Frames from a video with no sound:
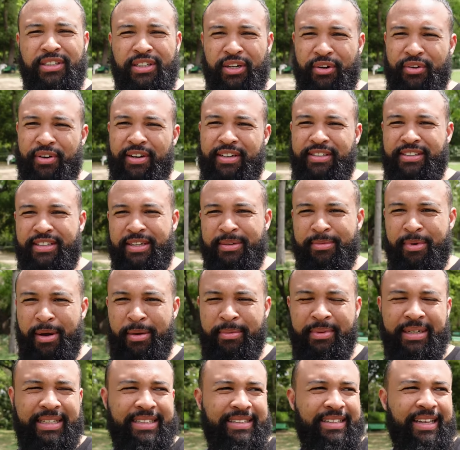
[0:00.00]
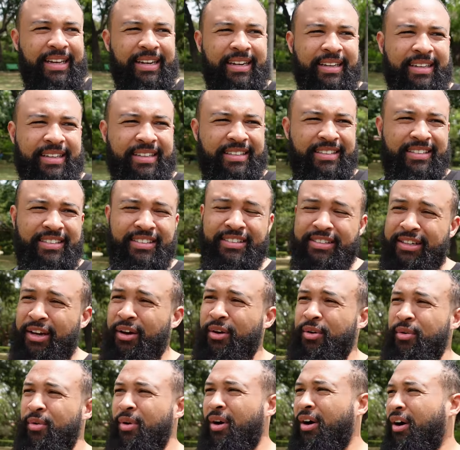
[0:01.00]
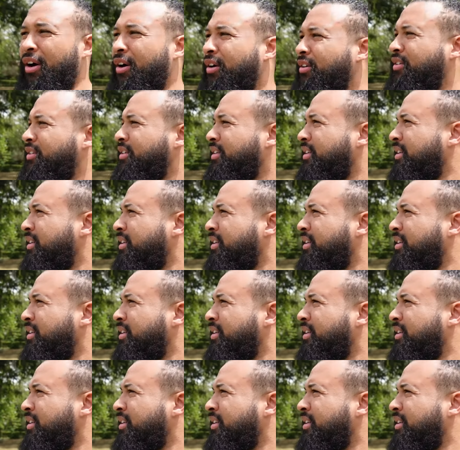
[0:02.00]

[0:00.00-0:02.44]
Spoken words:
degrees at the moment in Delhi. It's so hot.